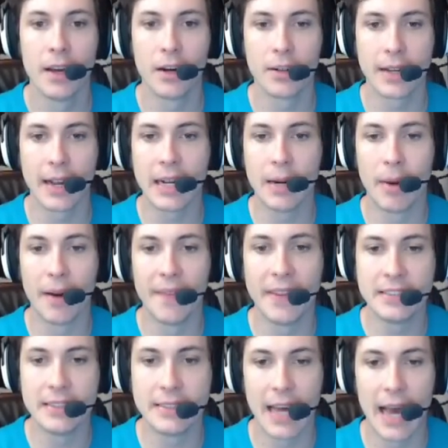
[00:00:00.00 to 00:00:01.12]
Okay, come on, this
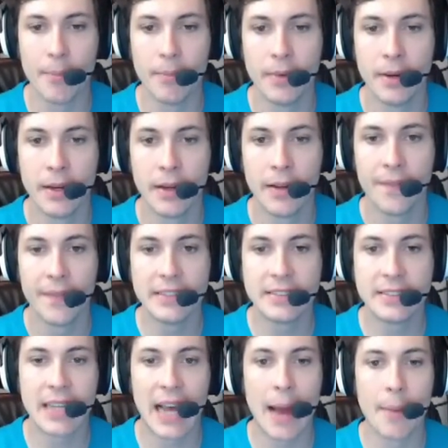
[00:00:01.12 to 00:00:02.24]
is the time. This
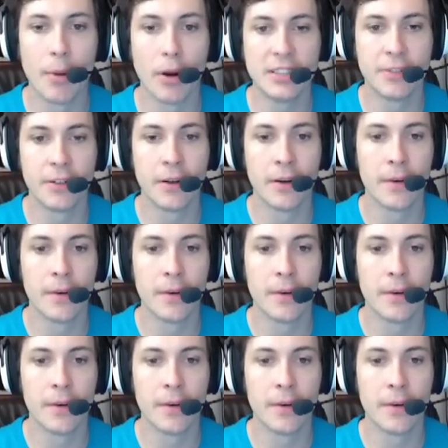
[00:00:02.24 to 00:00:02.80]
is the time, Broseph.